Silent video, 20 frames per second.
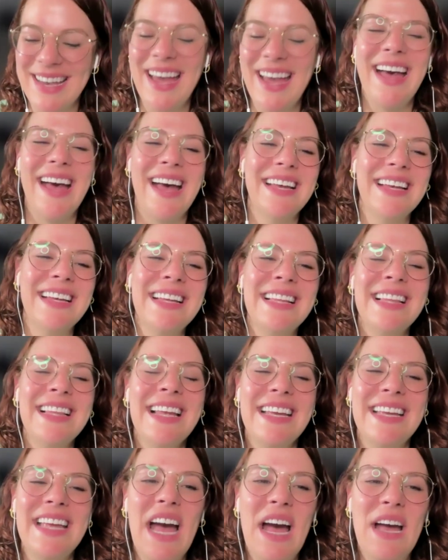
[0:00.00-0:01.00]
Yeah.
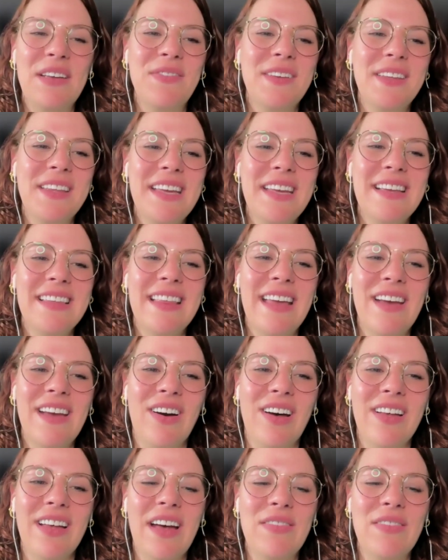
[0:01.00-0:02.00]
Yeah, I feel like they
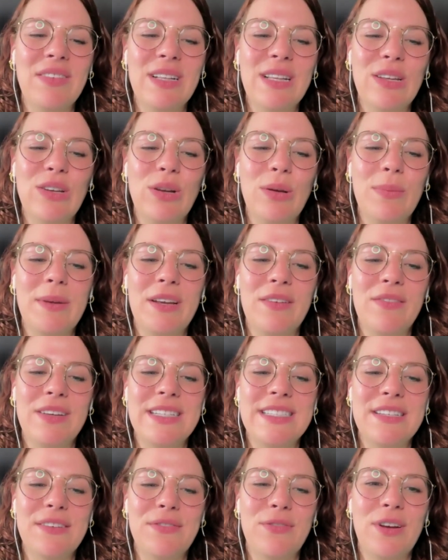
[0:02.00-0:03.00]
all have a little bit of a
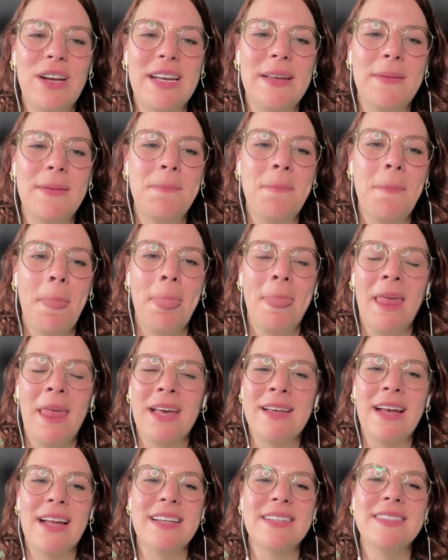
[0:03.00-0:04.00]
different
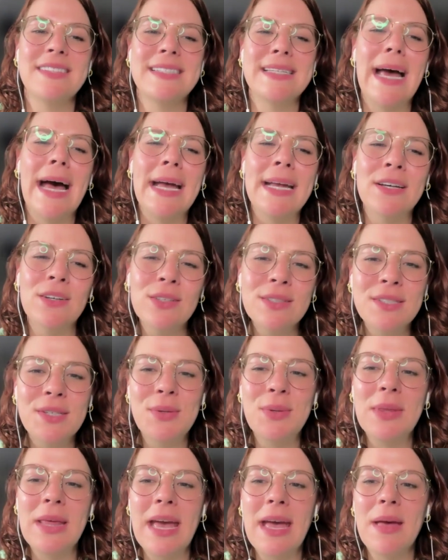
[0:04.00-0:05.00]
kind of style
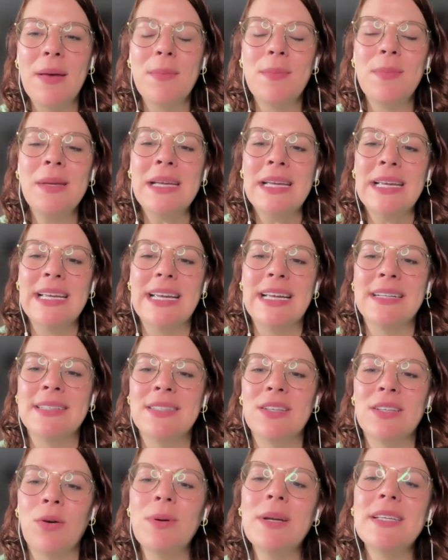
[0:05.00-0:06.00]
to them.
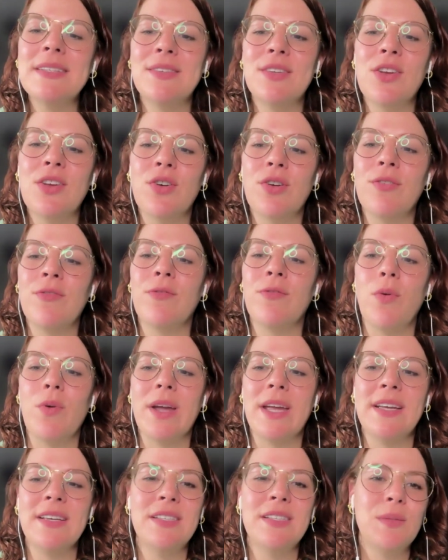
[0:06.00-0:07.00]
It's always your
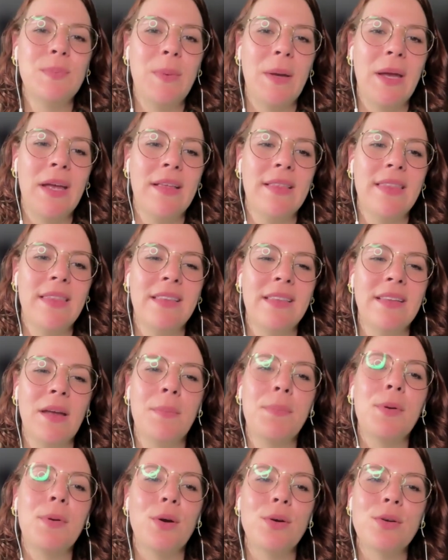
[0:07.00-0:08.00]
voice, but then the
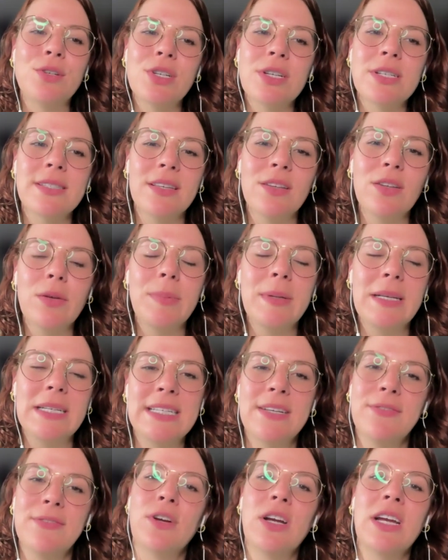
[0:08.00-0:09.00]
approach is a little bit
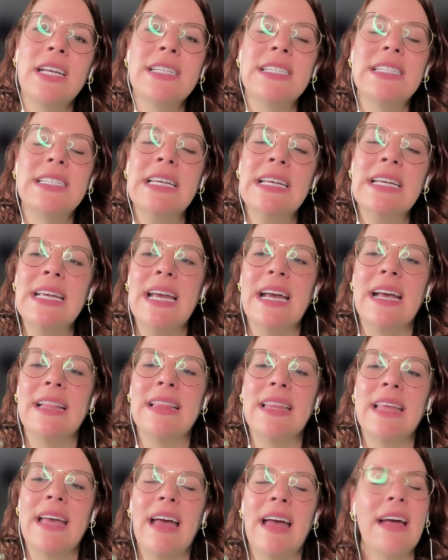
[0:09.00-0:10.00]
different and
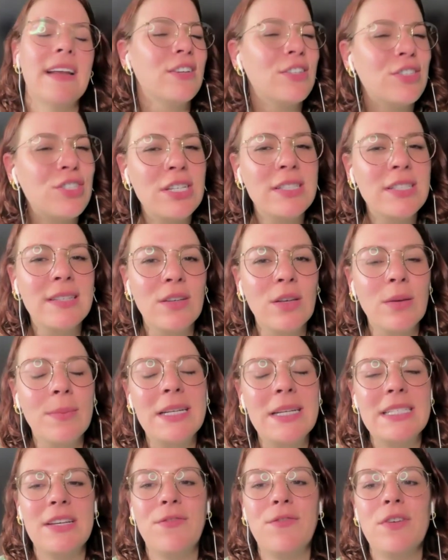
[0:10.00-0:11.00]
the energy is a little
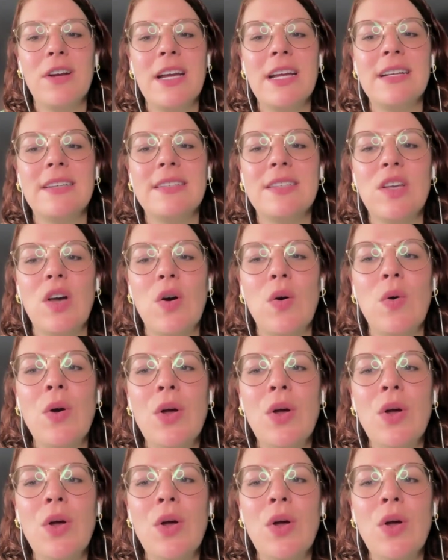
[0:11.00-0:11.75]
bit different. So,